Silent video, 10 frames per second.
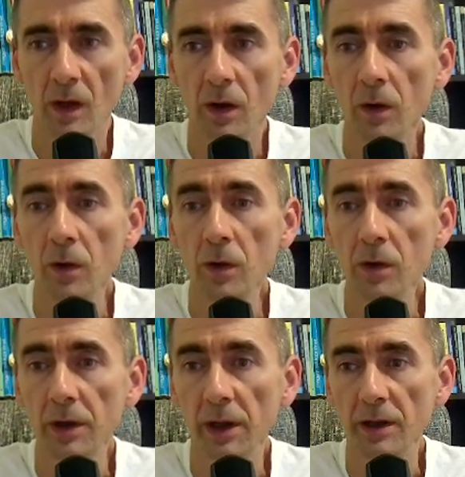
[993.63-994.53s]

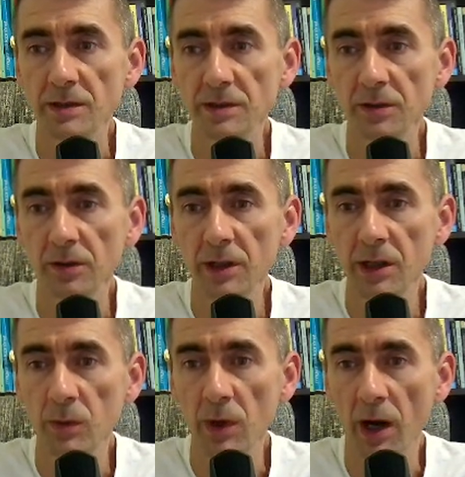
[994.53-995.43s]
Okay, so here
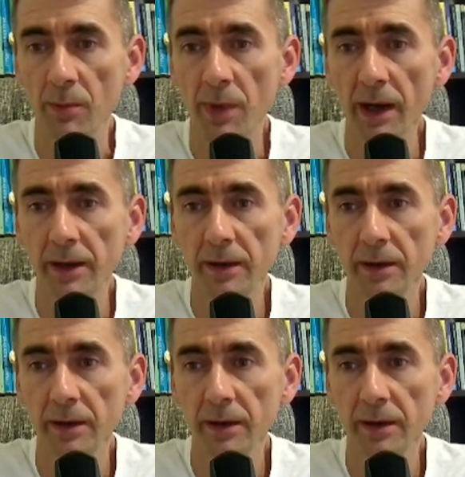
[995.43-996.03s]
we are back.